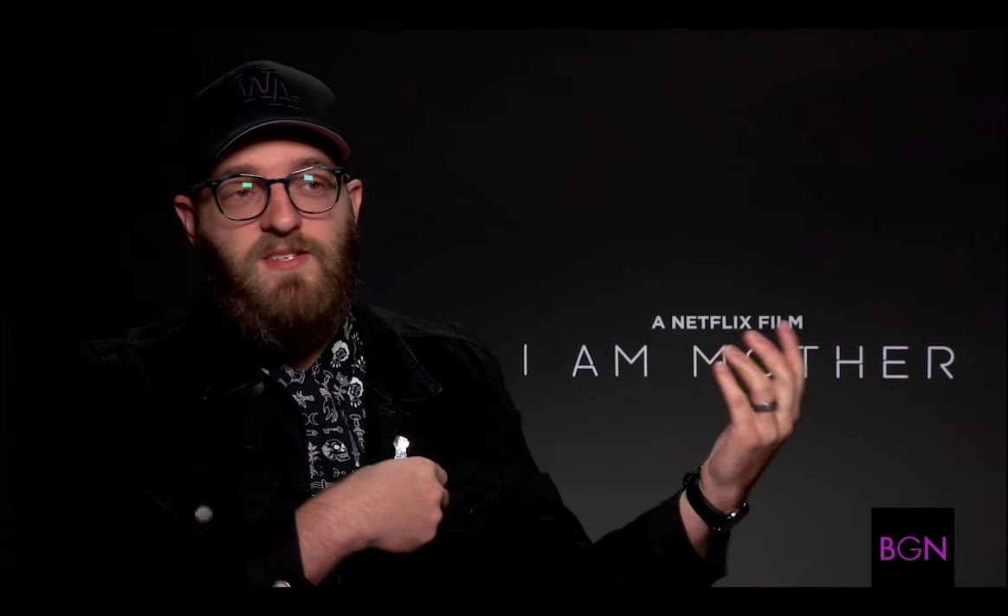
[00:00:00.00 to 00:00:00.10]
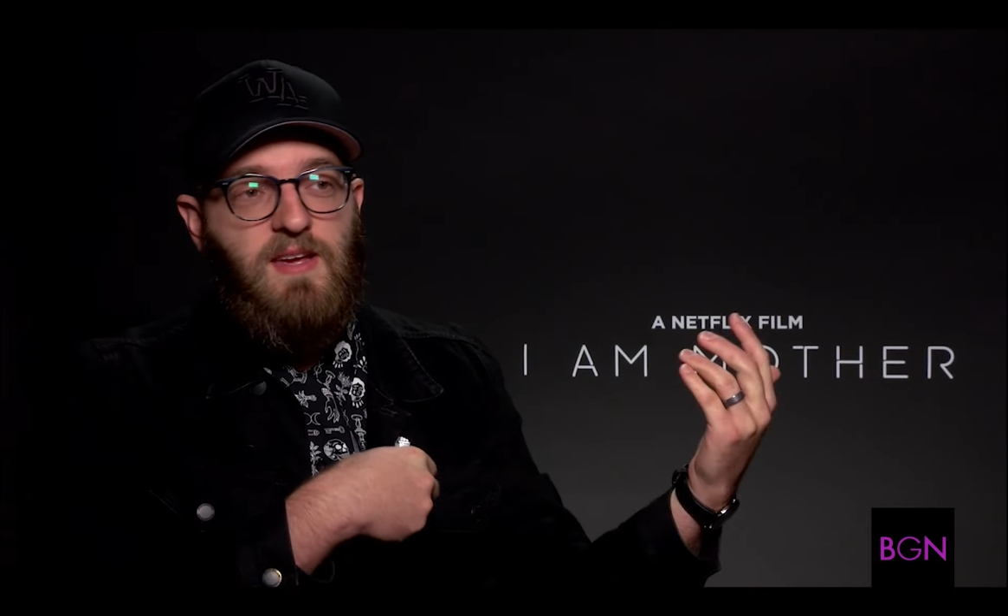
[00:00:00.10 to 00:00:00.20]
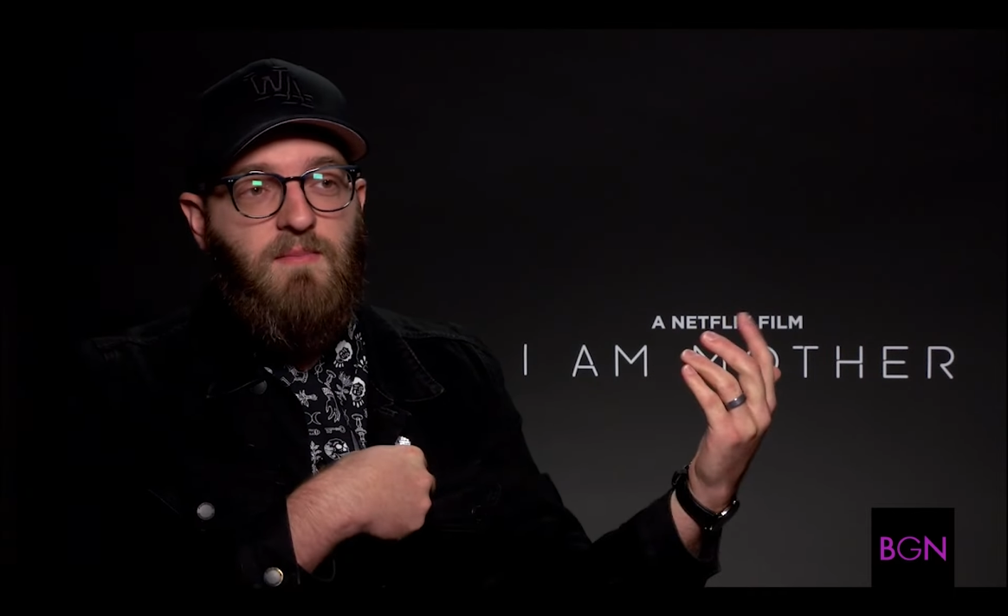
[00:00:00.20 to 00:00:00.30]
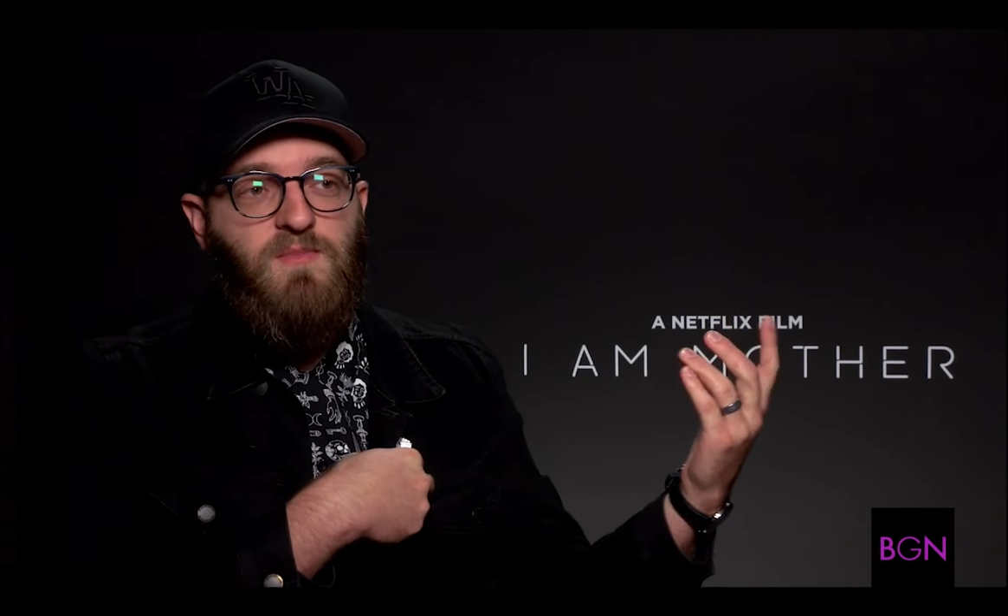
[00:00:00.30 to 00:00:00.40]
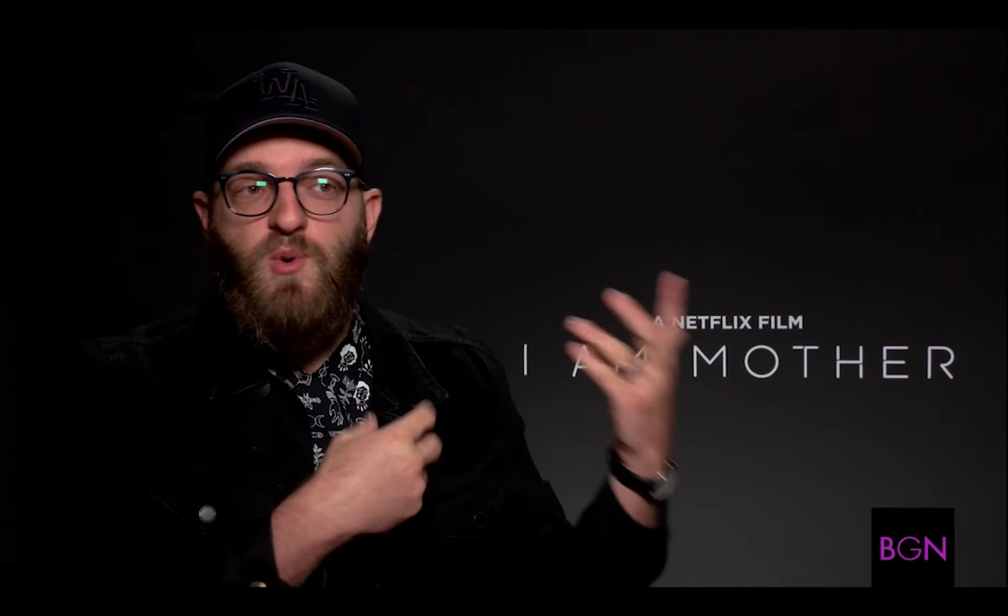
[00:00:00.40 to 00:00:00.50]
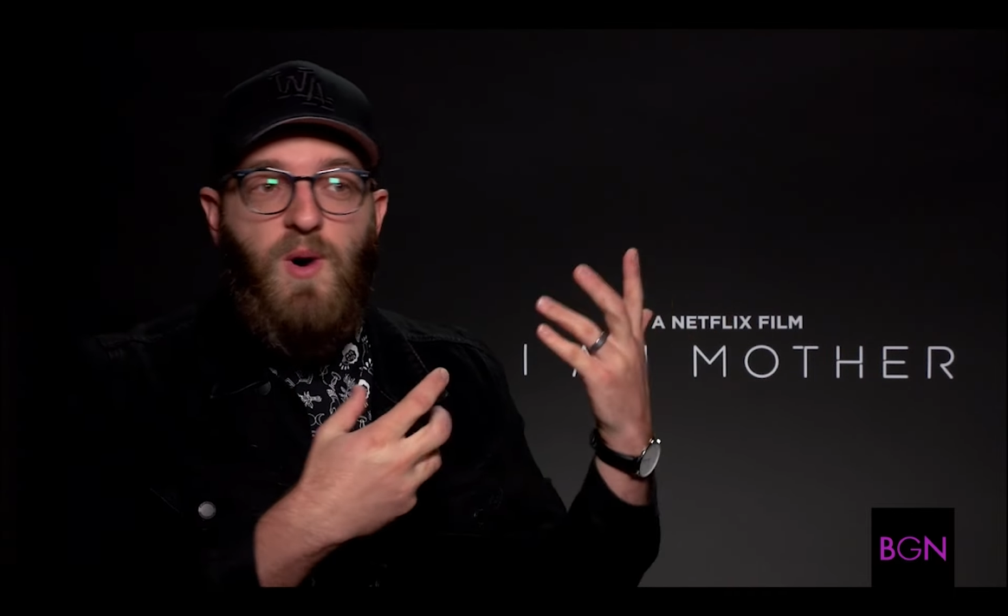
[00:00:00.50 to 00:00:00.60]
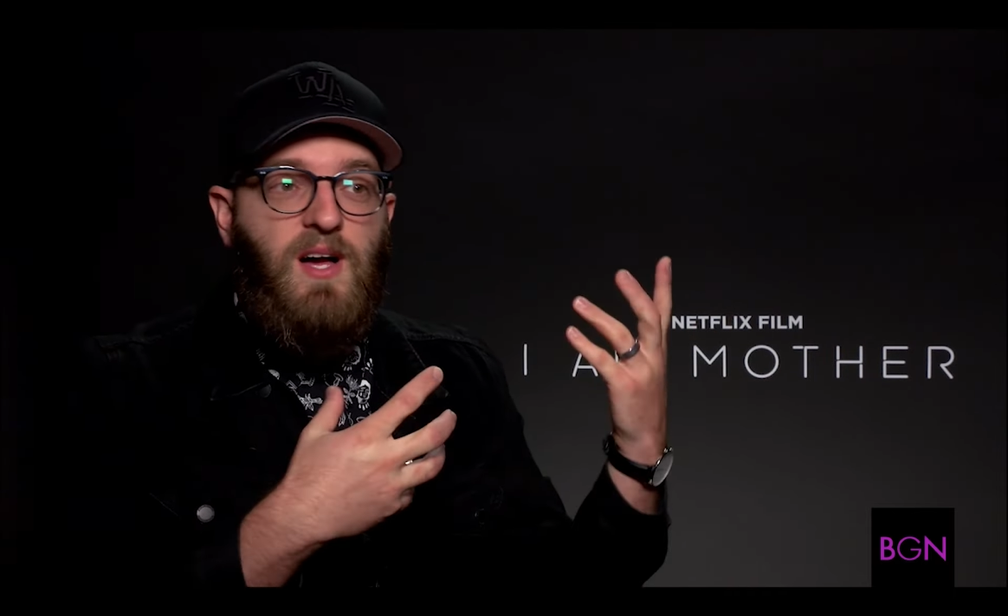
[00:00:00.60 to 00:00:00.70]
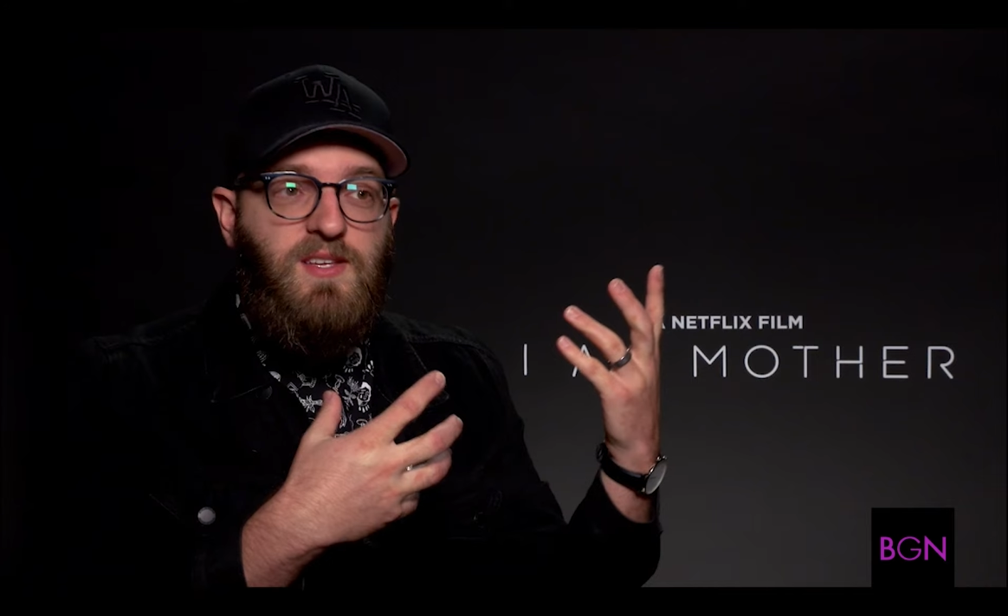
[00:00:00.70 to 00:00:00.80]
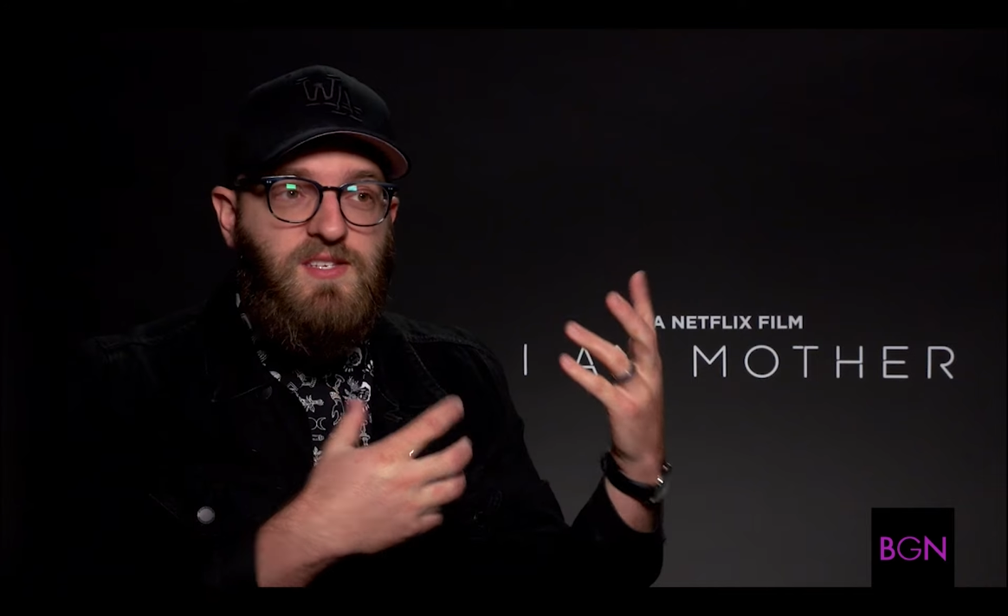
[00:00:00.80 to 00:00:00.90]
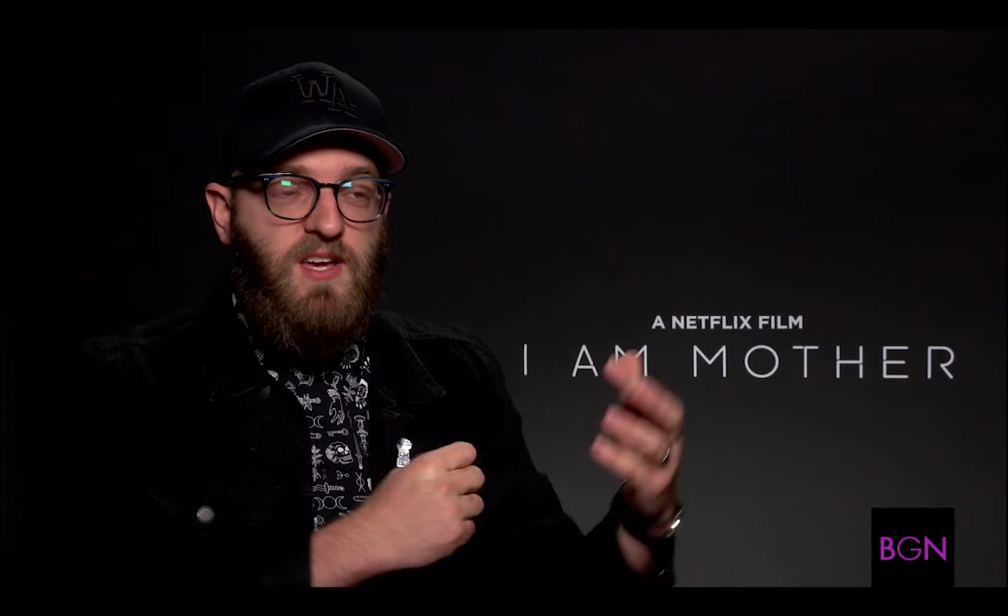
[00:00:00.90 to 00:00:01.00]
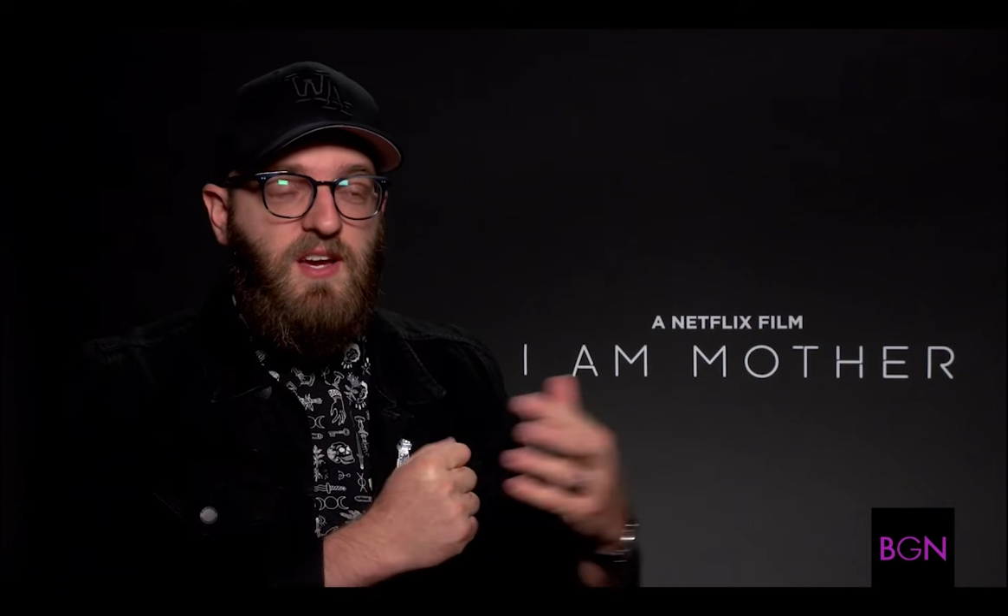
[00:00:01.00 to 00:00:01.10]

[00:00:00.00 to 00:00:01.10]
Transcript: seem to us.